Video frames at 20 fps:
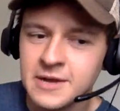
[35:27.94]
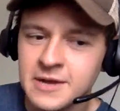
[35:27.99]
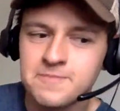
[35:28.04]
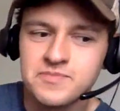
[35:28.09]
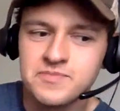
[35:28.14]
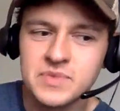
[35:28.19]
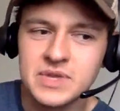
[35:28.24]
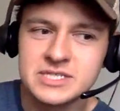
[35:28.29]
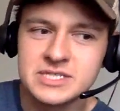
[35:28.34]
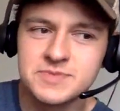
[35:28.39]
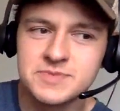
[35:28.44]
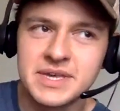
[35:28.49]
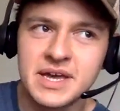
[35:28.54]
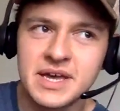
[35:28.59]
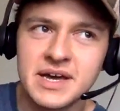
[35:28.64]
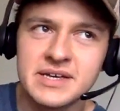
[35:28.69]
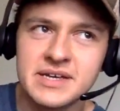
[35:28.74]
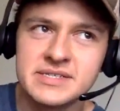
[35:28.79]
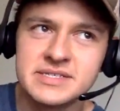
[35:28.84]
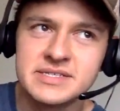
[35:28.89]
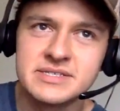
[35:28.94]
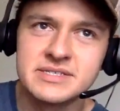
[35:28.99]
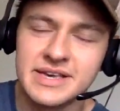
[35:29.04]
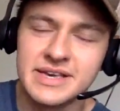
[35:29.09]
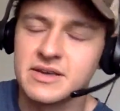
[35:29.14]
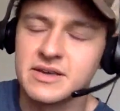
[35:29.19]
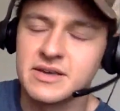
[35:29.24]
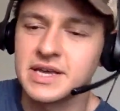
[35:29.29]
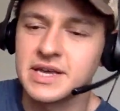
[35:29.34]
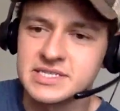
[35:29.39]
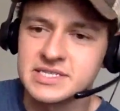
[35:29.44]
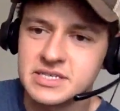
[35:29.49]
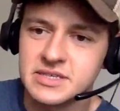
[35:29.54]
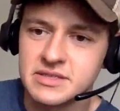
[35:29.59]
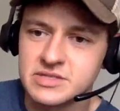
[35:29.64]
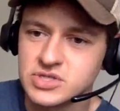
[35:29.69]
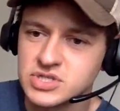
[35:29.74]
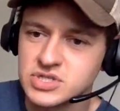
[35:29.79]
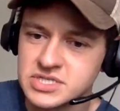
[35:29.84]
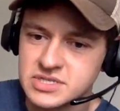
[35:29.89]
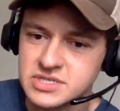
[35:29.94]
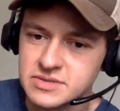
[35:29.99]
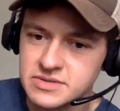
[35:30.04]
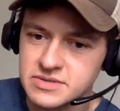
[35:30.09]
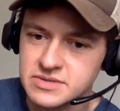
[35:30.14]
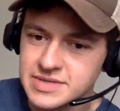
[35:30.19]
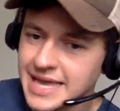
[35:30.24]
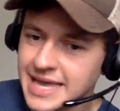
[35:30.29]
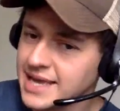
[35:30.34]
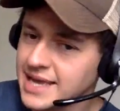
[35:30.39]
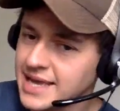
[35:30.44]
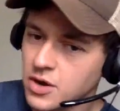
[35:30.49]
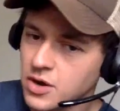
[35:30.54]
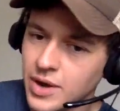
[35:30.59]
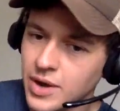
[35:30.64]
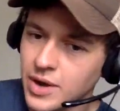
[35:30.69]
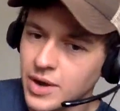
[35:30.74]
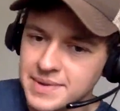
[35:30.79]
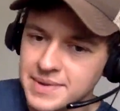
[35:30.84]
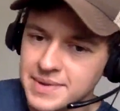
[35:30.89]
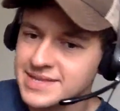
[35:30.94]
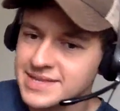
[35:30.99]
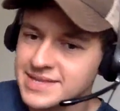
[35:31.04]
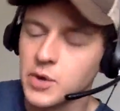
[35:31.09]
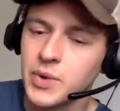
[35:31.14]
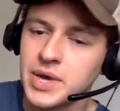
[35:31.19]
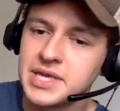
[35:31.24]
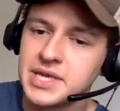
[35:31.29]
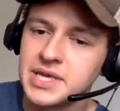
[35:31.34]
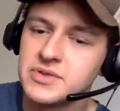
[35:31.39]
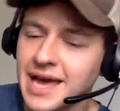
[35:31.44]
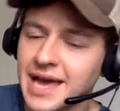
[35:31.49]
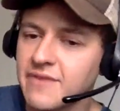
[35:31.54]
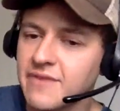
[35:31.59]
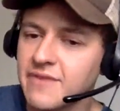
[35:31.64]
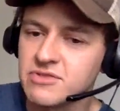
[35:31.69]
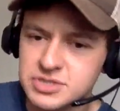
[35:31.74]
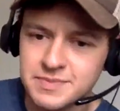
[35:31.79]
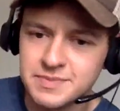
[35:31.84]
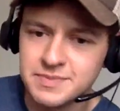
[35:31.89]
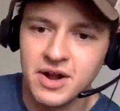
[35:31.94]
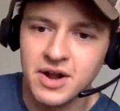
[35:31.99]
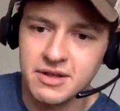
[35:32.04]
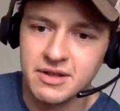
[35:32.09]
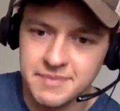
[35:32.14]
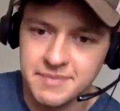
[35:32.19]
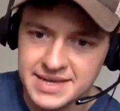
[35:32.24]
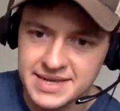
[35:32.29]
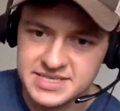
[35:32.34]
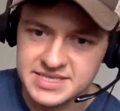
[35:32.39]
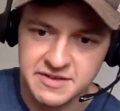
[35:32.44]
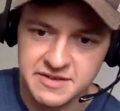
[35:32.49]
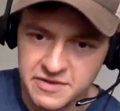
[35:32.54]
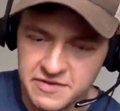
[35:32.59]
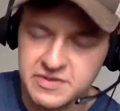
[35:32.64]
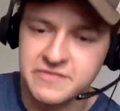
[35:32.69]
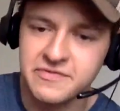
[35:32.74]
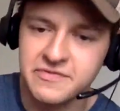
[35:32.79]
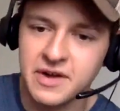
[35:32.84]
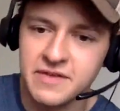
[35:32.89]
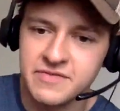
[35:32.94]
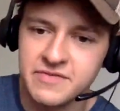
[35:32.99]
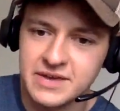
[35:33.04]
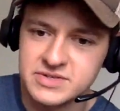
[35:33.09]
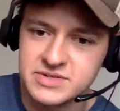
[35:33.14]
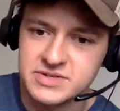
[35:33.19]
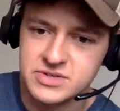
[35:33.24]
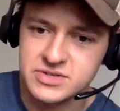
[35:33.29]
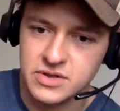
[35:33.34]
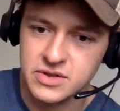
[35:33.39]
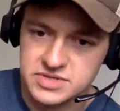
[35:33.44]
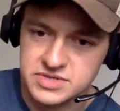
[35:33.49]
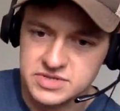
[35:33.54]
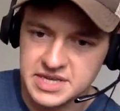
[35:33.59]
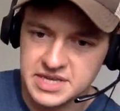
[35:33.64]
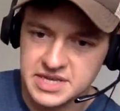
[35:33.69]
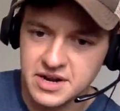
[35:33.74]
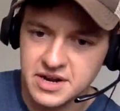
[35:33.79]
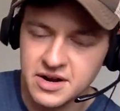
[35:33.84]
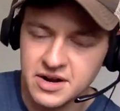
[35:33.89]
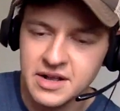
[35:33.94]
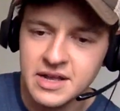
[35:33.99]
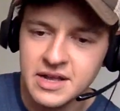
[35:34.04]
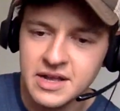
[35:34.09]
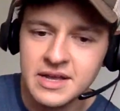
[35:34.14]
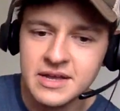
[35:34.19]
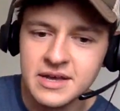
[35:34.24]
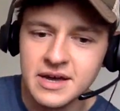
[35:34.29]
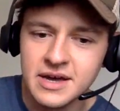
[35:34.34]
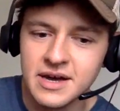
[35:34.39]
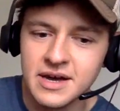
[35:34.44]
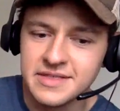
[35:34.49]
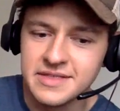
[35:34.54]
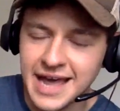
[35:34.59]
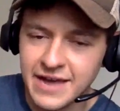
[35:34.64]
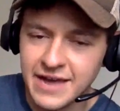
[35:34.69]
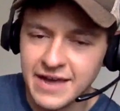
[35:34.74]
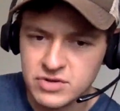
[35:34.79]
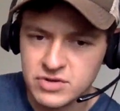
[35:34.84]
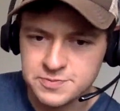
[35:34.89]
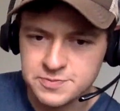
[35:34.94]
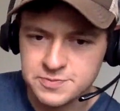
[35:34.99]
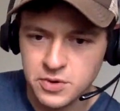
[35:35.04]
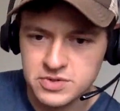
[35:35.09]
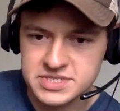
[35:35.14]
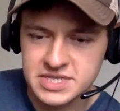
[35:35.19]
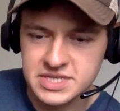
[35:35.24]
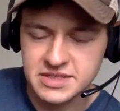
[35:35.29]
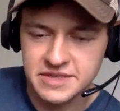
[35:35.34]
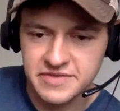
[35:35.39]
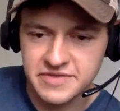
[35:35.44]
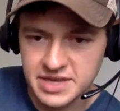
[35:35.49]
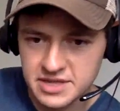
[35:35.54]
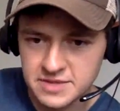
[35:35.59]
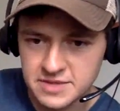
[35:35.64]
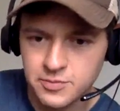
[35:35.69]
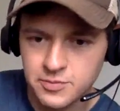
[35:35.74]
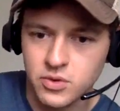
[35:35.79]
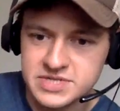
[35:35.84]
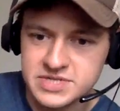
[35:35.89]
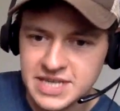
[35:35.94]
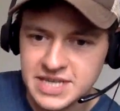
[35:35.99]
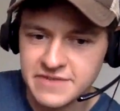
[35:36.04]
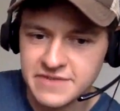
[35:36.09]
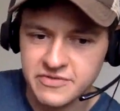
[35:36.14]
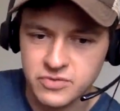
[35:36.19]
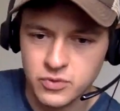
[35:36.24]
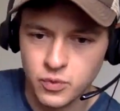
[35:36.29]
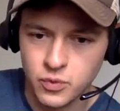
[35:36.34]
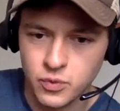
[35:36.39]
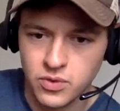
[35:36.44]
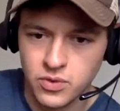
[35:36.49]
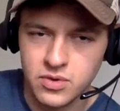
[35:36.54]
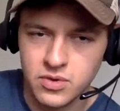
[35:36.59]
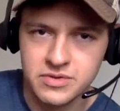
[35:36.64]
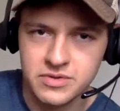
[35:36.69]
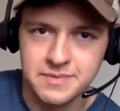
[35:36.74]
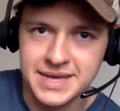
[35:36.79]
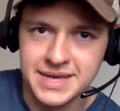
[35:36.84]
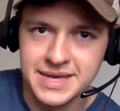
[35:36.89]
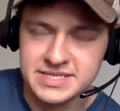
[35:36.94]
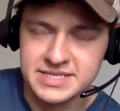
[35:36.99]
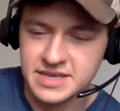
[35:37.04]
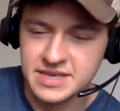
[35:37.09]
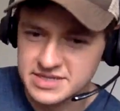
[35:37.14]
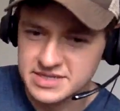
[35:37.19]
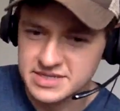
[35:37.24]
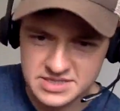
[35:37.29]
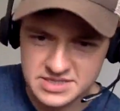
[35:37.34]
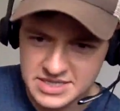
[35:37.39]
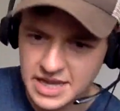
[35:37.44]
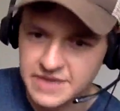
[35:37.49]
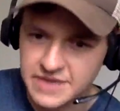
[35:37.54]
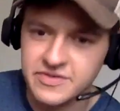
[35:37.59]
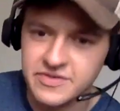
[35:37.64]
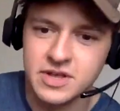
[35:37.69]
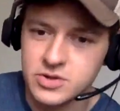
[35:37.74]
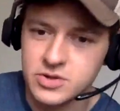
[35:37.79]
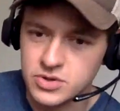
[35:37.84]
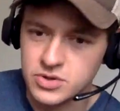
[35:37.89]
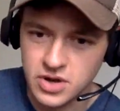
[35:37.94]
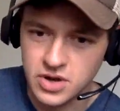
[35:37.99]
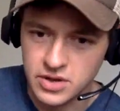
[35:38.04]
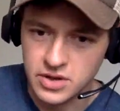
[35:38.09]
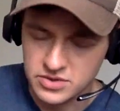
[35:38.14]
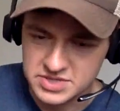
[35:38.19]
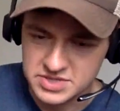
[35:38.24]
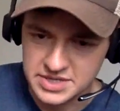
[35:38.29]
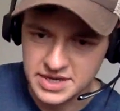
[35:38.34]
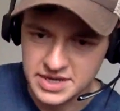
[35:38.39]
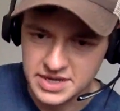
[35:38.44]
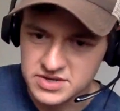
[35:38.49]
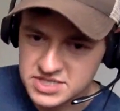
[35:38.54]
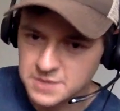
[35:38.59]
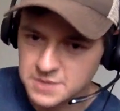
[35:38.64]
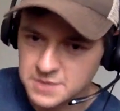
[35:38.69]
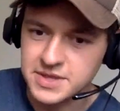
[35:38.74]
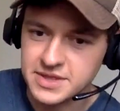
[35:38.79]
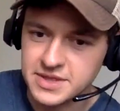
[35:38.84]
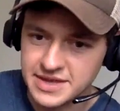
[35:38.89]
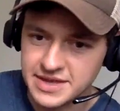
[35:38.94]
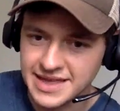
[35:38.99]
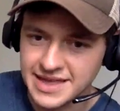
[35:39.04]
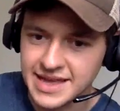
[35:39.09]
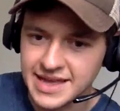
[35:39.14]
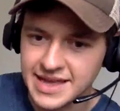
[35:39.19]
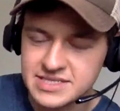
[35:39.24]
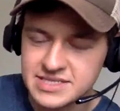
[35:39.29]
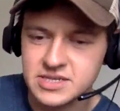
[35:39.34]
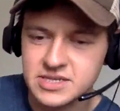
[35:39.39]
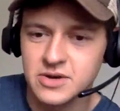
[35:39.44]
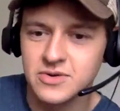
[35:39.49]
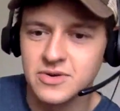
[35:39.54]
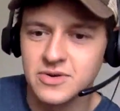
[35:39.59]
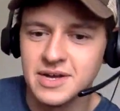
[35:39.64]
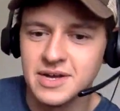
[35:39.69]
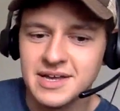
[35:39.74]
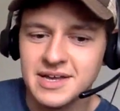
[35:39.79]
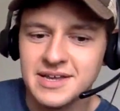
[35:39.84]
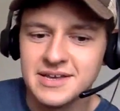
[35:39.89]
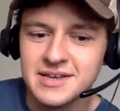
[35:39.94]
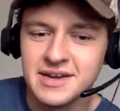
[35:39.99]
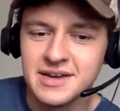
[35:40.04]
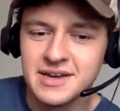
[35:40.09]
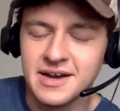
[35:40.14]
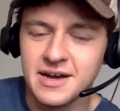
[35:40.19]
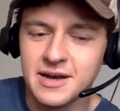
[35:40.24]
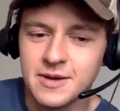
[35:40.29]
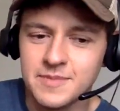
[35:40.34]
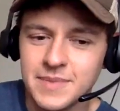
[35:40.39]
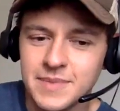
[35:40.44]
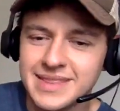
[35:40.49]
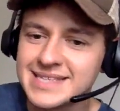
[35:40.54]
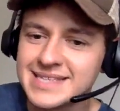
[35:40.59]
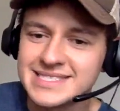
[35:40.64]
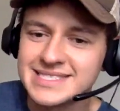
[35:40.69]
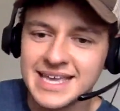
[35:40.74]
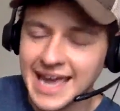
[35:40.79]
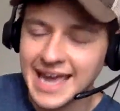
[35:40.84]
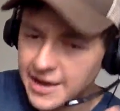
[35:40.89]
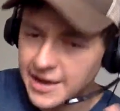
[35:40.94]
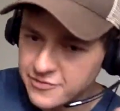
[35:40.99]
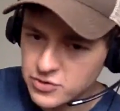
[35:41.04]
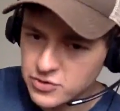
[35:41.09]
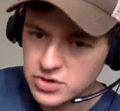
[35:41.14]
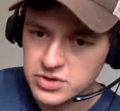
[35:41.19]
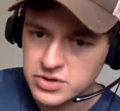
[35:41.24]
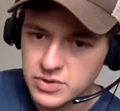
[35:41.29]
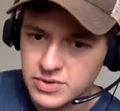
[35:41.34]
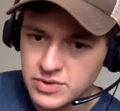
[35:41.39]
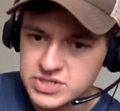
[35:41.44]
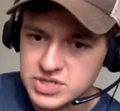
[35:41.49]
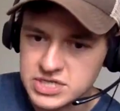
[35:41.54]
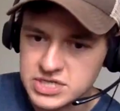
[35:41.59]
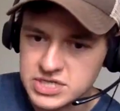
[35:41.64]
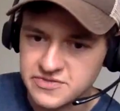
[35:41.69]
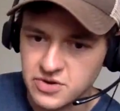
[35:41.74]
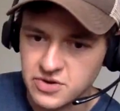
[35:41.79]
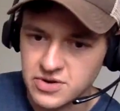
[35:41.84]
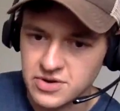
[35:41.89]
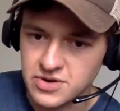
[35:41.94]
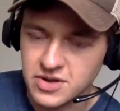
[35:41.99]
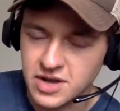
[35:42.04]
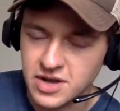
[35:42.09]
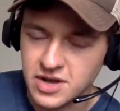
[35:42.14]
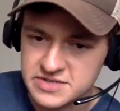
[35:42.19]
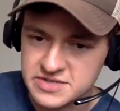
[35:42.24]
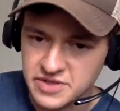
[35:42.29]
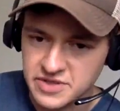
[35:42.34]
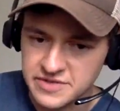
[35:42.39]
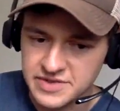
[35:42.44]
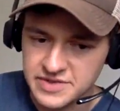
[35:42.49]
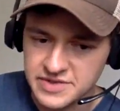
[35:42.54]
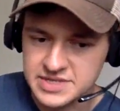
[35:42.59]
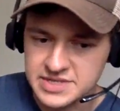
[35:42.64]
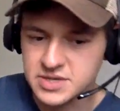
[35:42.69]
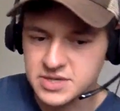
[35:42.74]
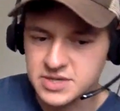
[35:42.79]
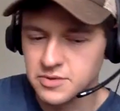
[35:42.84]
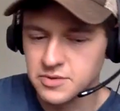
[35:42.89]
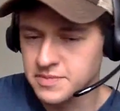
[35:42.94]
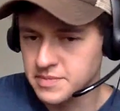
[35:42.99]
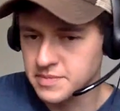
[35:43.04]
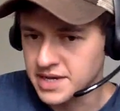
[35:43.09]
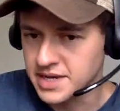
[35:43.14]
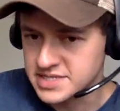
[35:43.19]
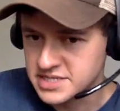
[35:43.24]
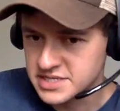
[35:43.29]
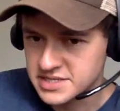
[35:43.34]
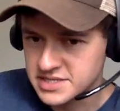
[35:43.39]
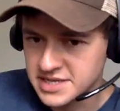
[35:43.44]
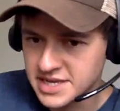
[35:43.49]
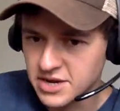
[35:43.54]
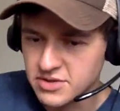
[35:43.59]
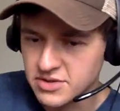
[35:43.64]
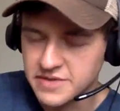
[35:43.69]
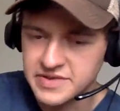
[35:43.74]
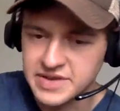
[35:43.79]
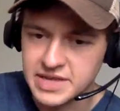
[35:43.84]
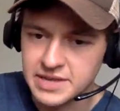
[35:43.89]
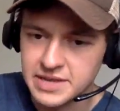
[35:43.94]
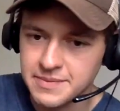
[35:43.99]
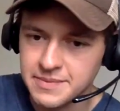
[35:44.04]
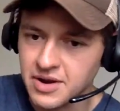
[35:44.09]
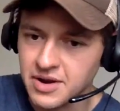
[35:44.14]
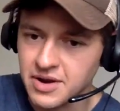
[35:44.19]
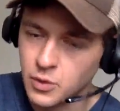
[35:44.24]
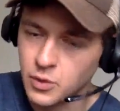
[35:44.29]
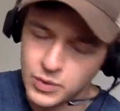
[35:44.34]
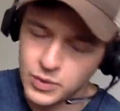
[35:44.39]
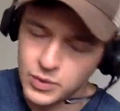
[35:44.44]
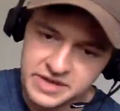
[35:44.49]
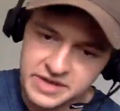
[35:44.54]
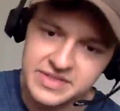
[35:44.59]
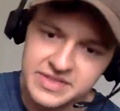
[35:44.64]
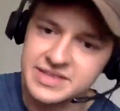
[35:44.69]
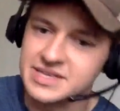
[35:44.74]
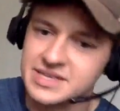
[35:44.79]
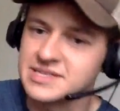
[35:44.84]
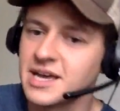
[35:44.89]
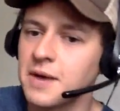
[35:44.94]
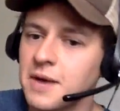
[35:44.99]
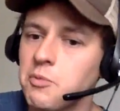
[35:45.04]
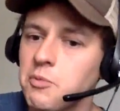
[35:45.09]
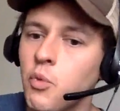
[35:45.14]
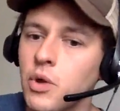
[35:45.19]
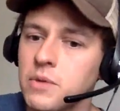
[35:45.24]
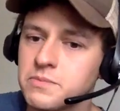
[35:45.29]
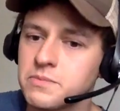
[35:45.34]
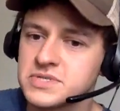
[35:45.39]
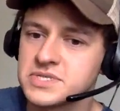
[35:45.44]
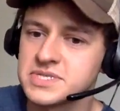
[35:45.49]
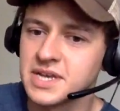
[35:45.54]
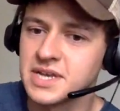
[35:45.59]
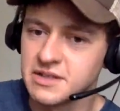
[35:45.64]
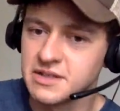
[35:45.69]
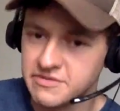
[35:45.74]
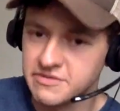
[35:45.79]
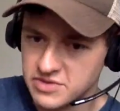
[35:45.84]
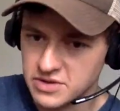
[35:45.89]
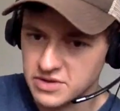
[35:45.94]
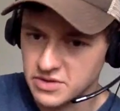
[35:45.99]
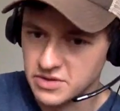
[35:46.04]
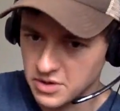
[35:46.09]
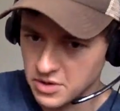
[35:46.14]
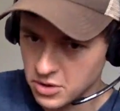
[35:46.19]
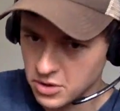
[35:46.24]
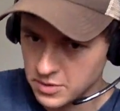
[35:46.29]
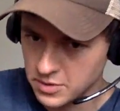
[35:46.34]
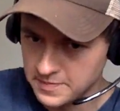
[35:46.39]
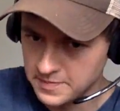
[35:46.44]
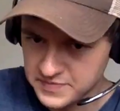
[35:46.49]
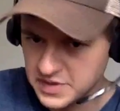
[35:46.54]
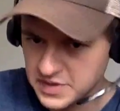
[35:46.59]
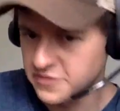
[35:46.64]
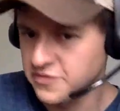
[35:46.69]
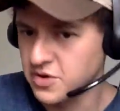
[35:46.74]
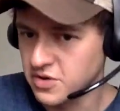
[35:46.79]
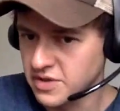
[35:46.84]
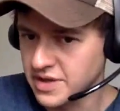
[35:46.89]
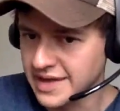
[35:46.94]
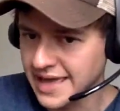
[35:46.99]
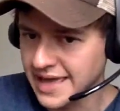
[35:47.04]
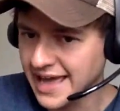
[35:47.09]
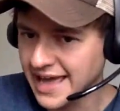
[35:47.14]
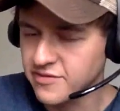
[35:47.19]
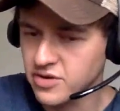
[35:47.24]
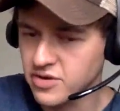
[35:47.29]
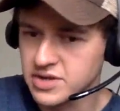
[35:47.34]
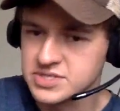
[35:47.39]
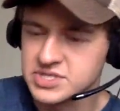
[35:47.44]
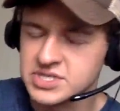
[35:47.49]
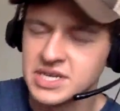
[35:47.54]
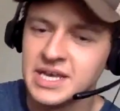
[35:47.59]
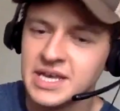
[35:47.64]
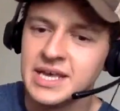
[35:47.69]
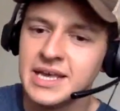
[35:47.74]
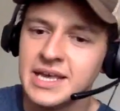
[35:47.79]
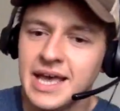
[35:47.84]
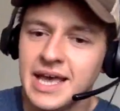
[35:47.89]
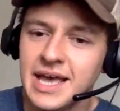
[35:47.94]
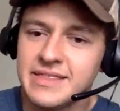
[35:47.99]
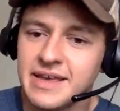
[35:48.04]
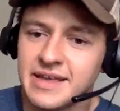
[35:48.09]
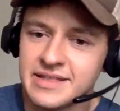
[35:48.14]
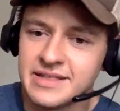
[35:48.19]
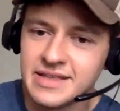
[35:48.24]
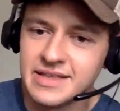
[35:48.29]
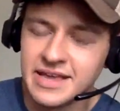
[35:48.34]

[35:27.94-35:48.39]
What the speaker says: is because, like, okay, so just take away me, take away you. The average American makes like $55,000 a year. The average person living in the poorest half of the world makes like $700 a year, something like that. So, and that's like after you adjust for cost of living. So us here living in America, we live in like the top 1% of the globe if you're like average. And then